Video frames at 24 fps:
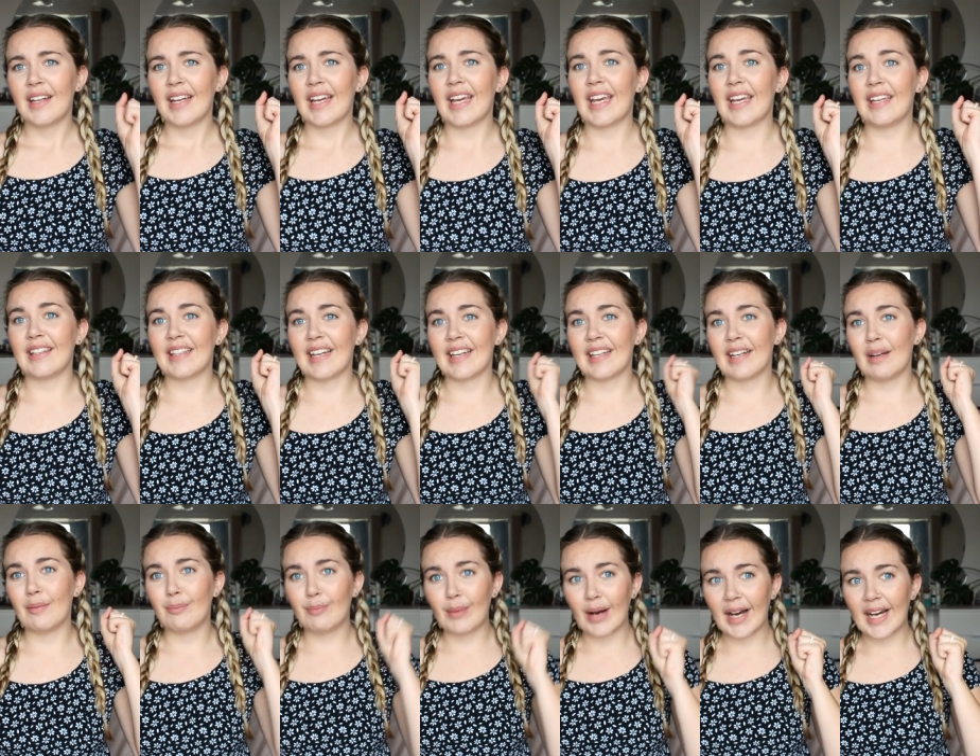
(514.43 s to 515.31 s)
either in
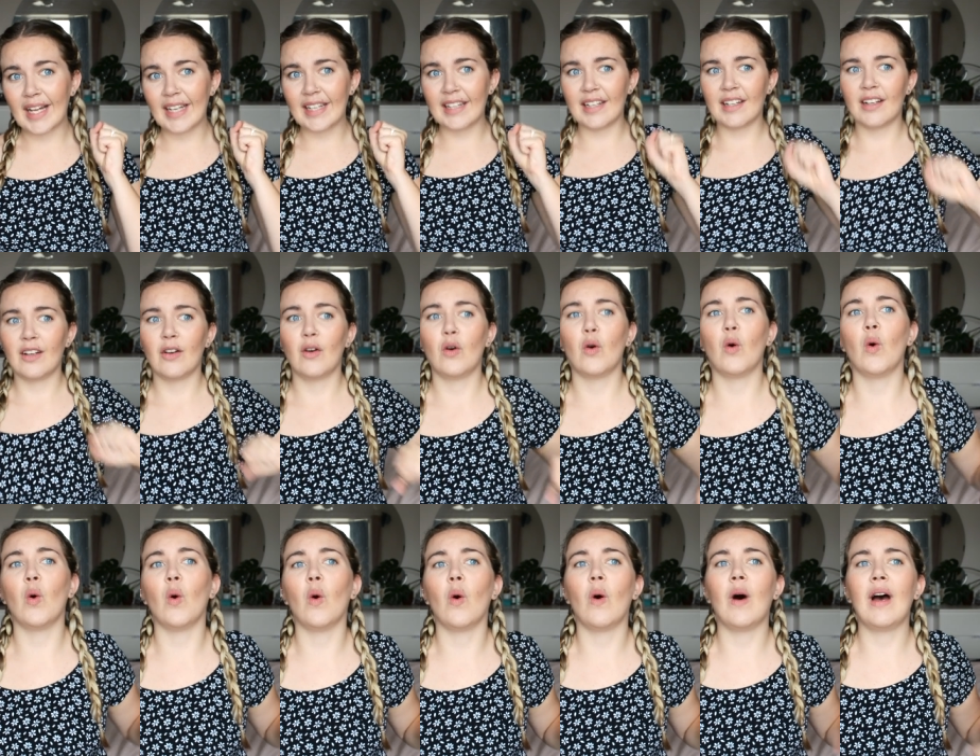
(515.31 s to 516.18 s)
a bun
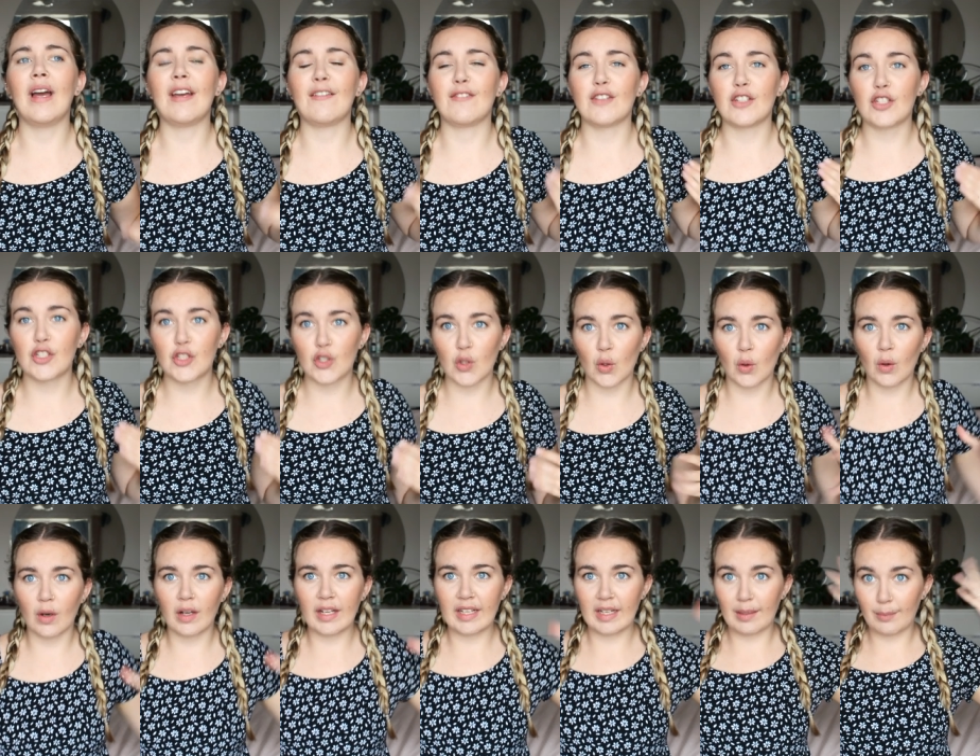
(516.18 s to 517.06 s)
or if it's
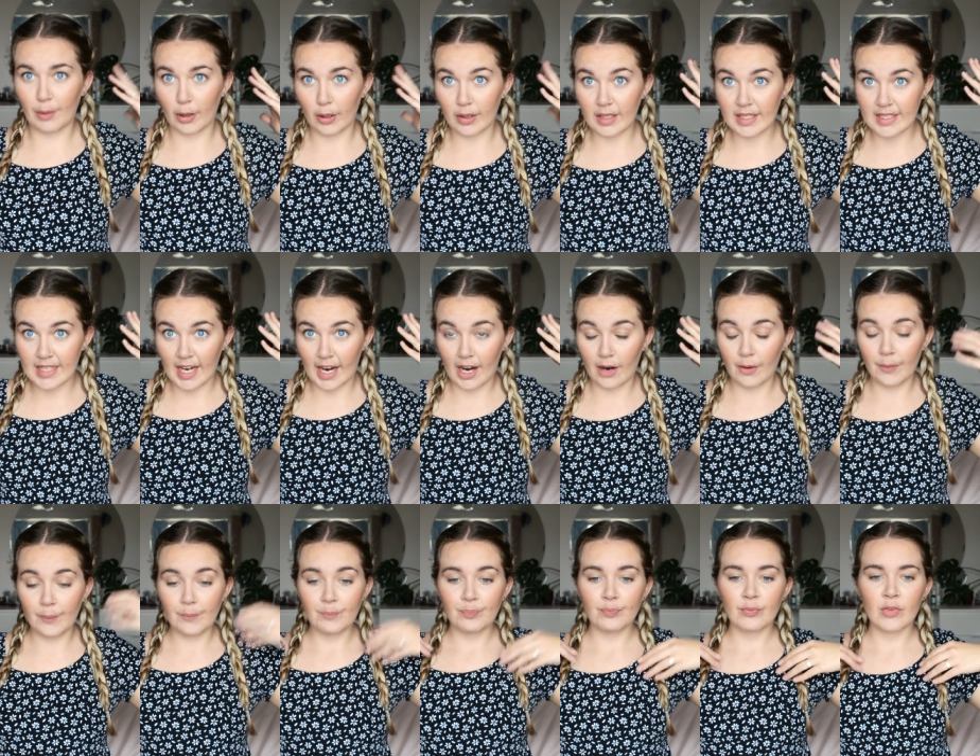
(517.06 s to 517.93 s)
short in a
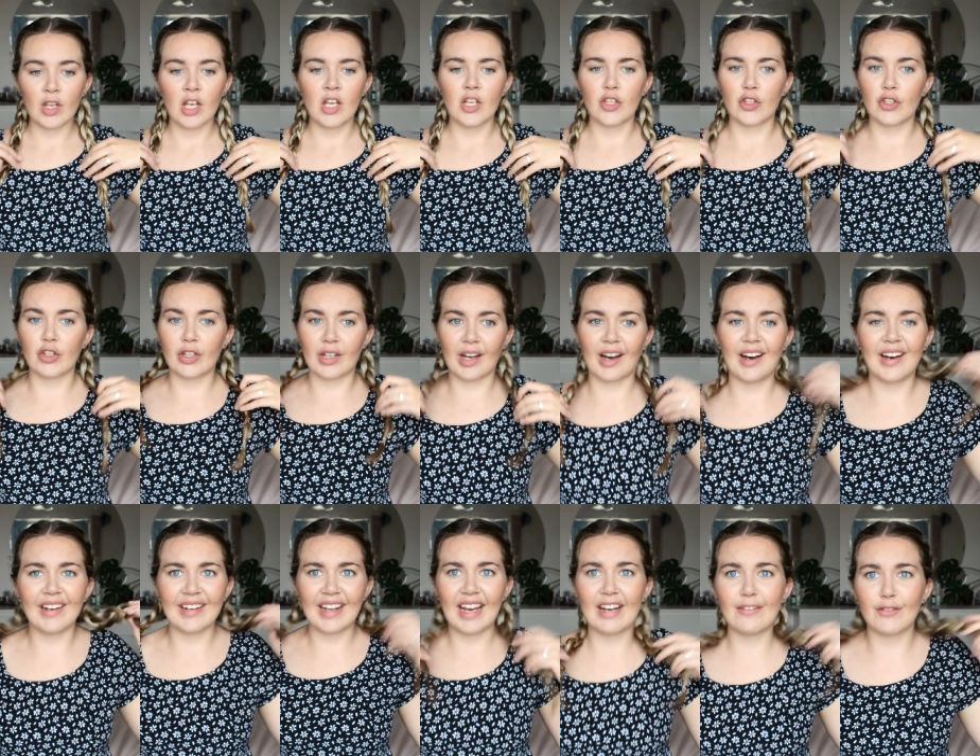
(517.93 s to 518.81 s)
ponytail. You
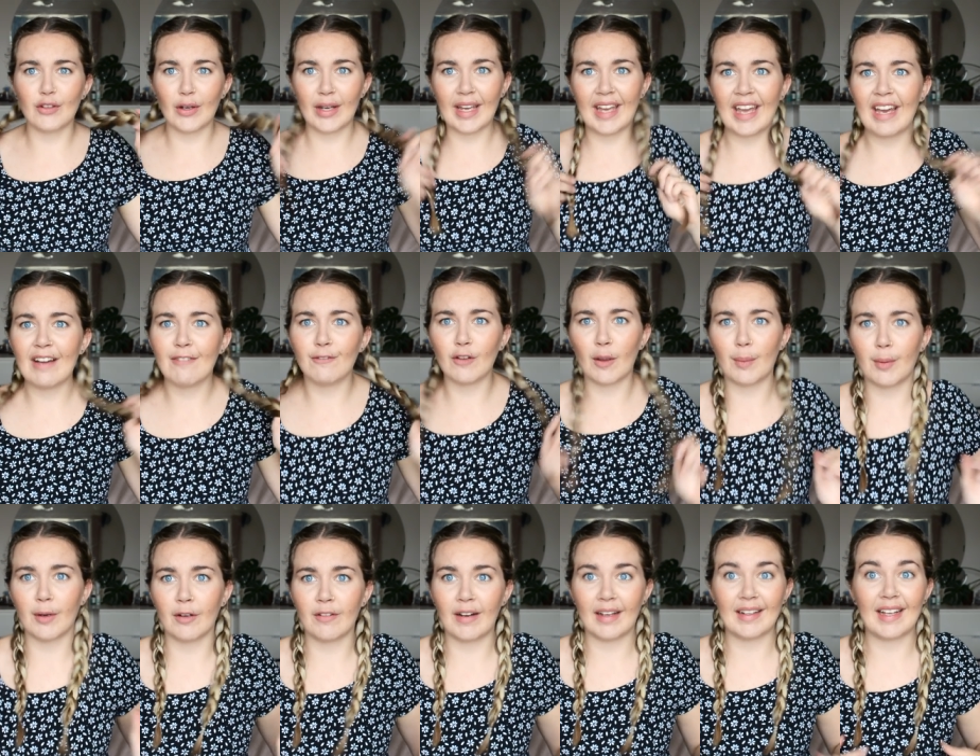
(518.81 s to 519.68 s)
can't have your hair
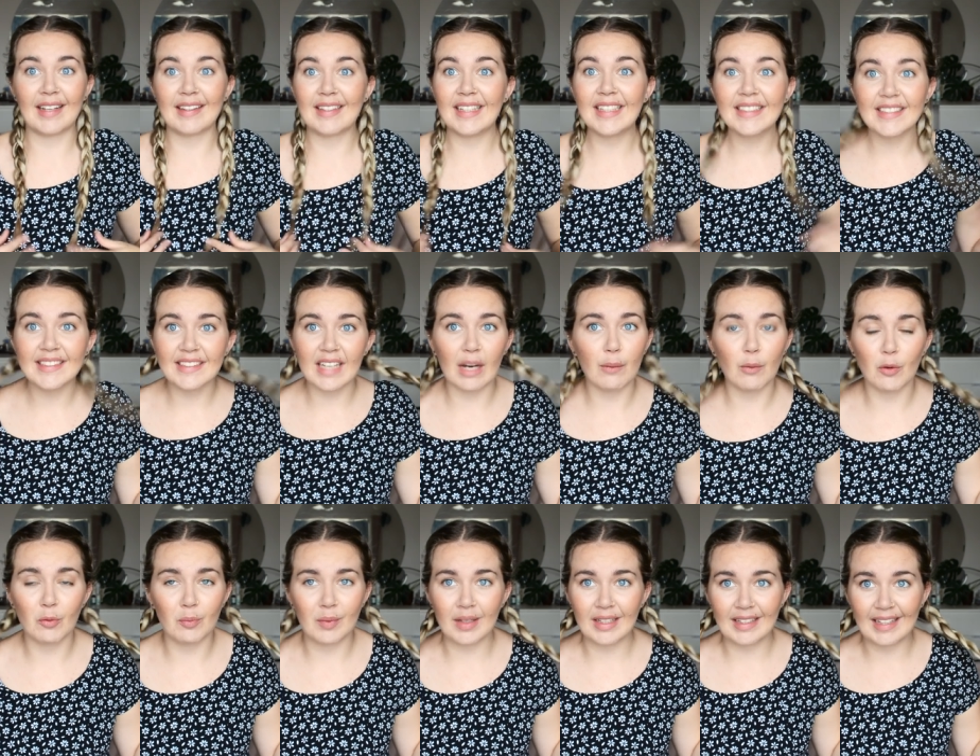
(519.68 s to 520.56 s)
flopping around like this. I
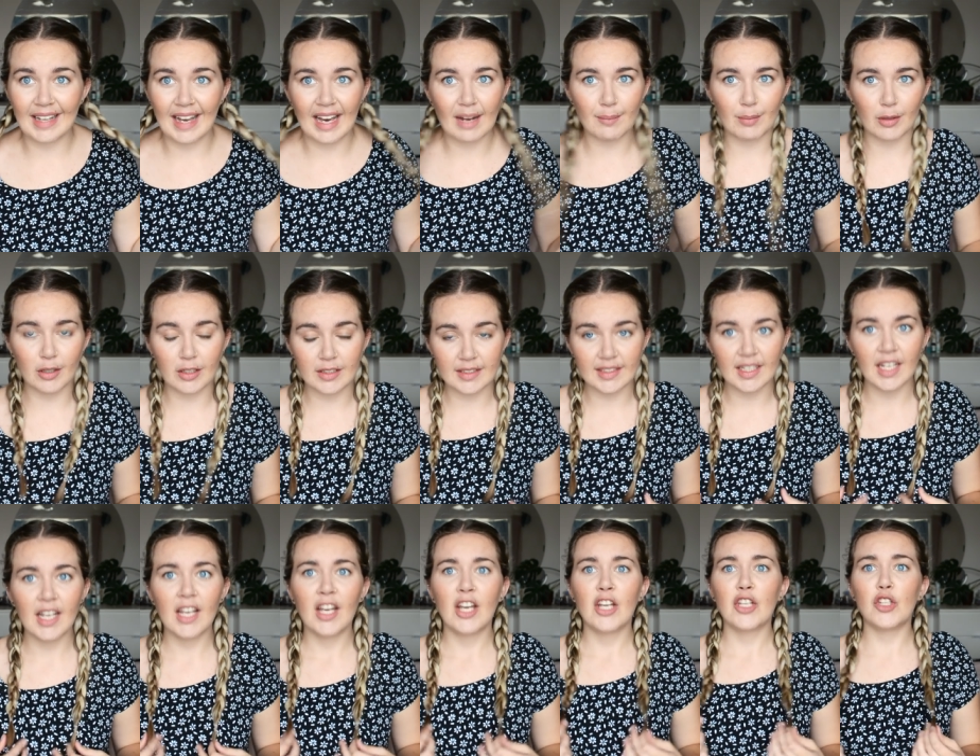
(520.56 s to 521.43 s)
wouldn't be allowed because
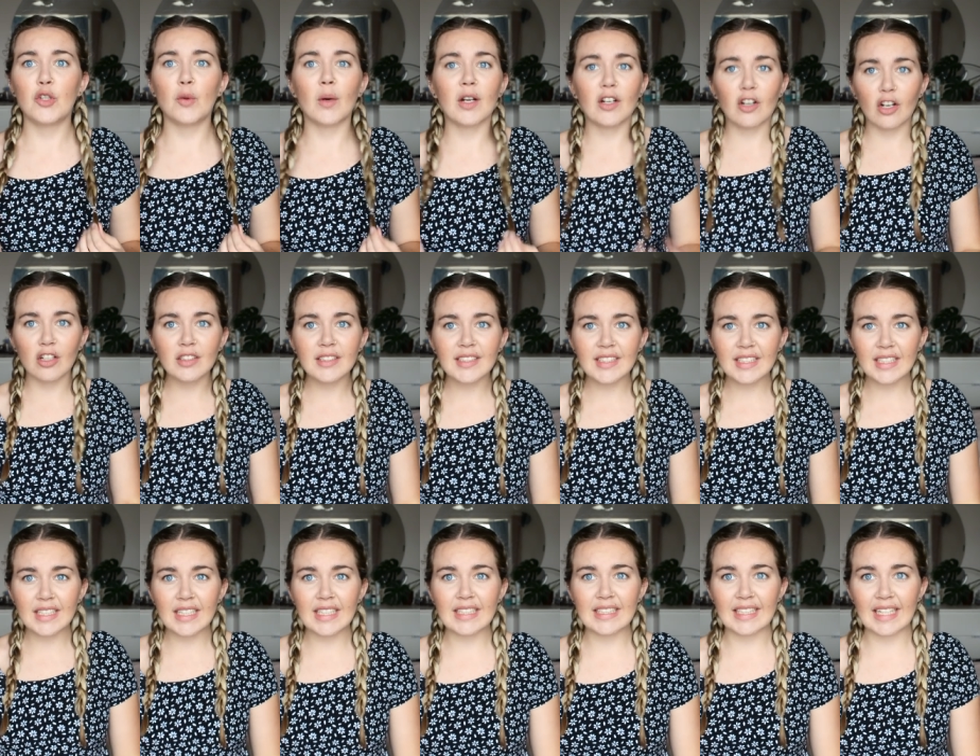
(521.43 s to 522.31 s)
you are
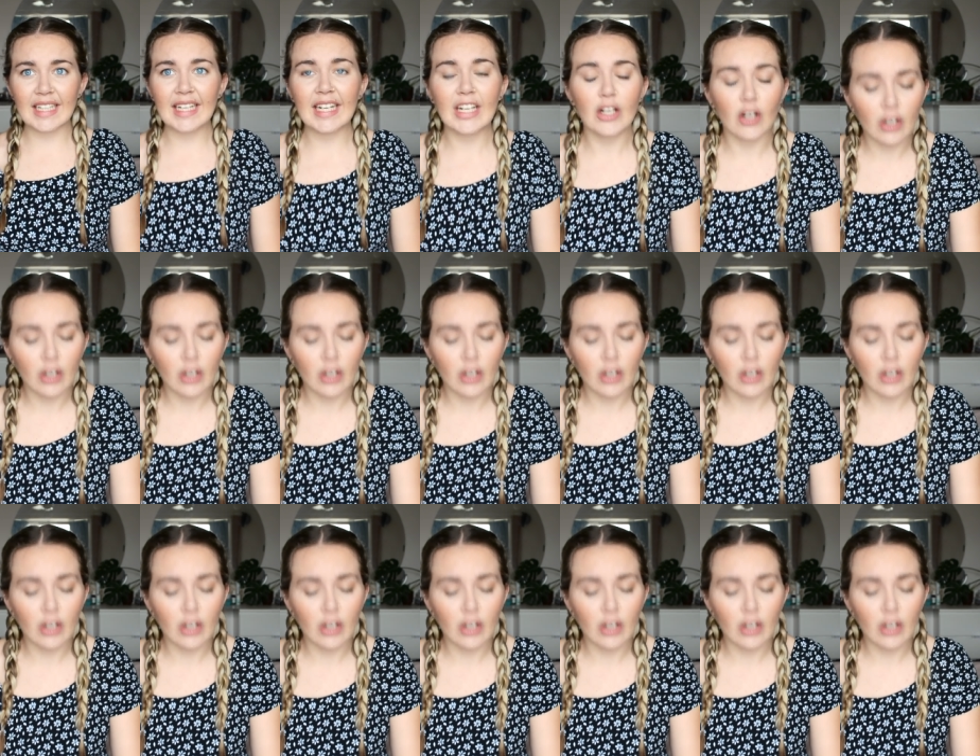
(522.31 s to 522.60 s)
constantly leaning